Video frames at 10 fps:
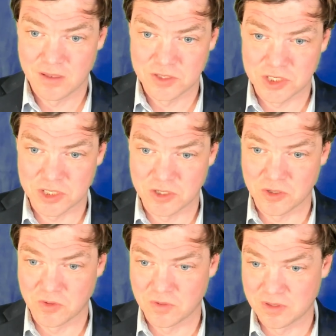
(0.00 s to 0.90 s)

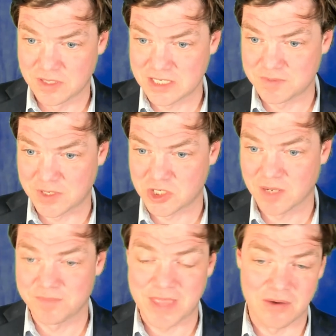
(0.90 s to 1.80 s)
to this
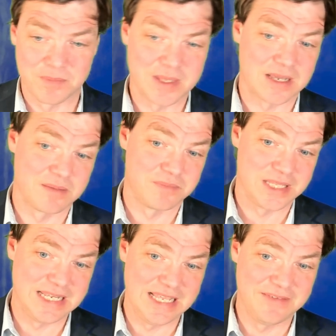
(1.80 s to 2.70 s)
bishop. That would be a
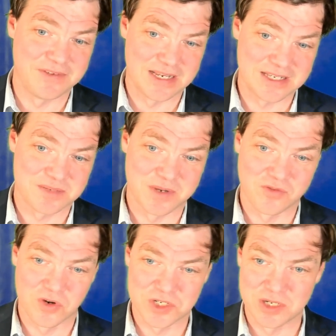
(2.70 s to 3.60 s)
complete evenness, but of
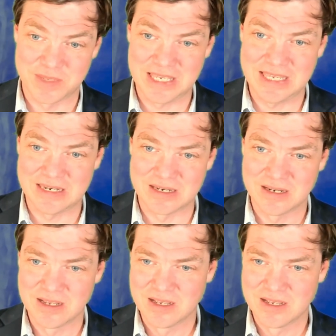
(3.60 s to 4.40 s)
course it'll be eaten.